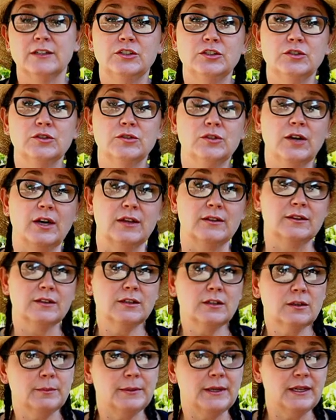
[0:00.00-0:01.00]
do a
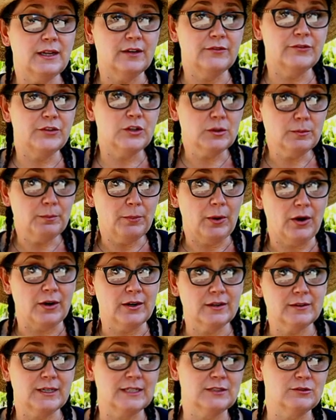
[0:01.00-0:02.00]
little bit of your
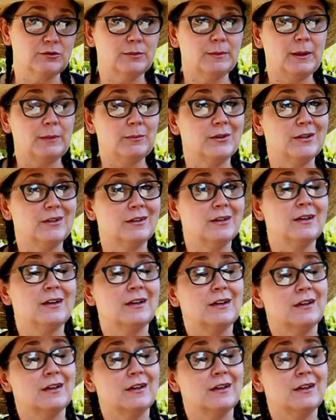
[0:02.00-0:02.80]
part because remember,